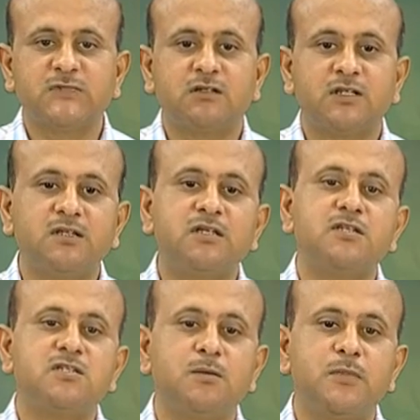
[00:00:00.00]
Then there
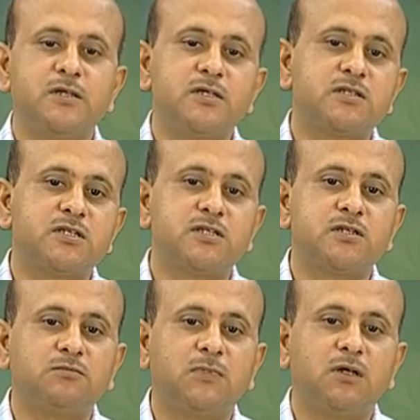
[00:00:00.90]
is imaging
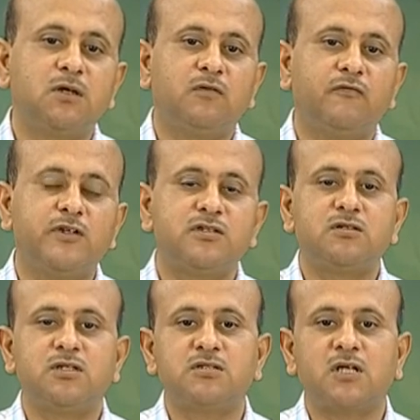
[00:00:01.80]
system which
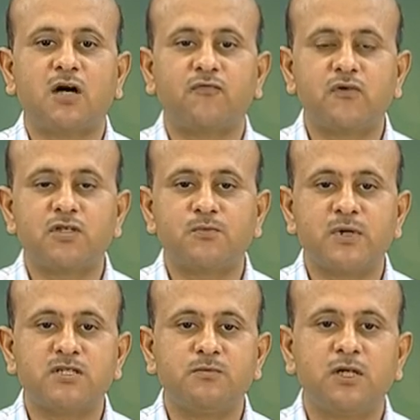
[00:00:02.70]
is after
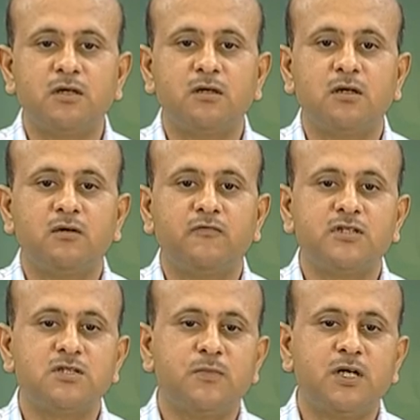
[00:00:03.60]
specimen which
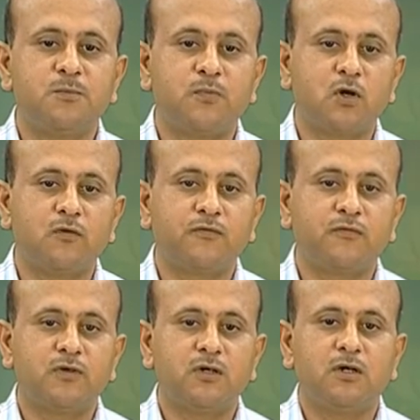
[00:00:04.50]
is made up of
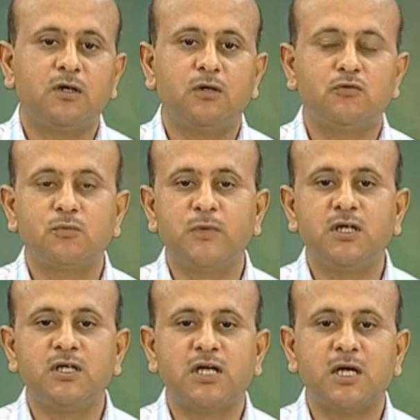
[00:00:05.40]

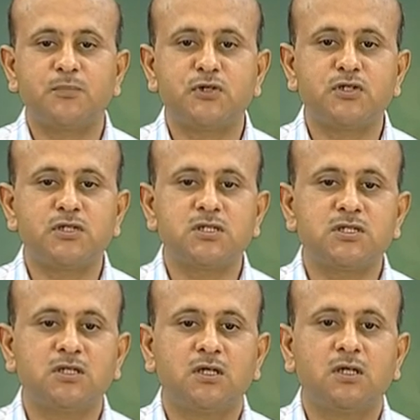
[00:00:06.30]
intermediate
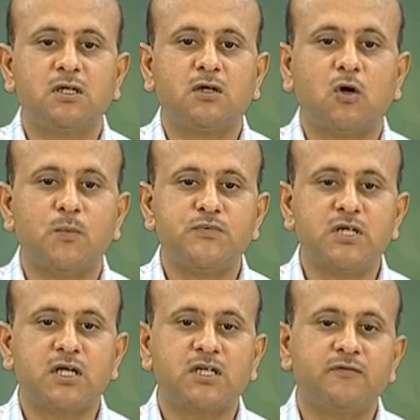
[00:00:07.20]
apertures,
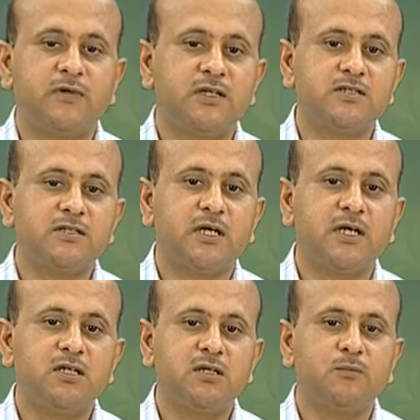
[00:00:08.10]
objective lens
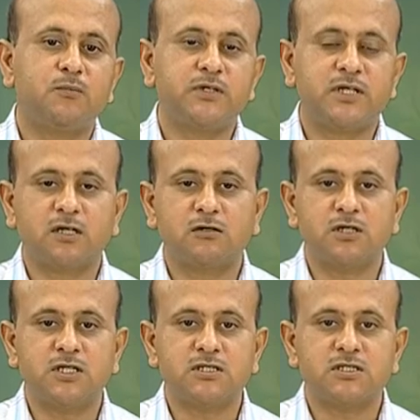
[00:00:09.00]
and projector
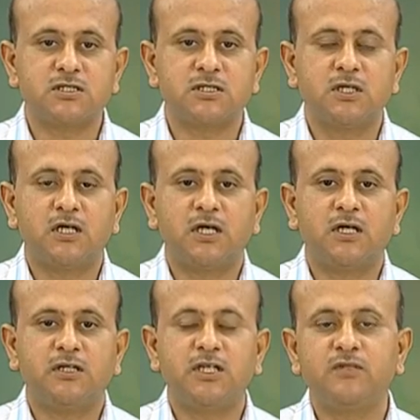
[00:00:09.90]
lenses
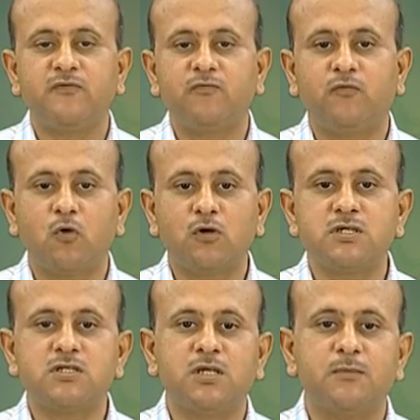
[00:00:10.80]
and these will
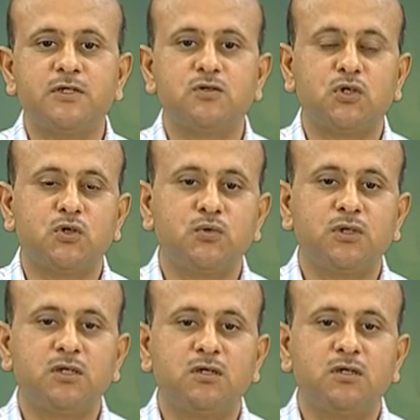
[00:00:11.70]
focus the image onto the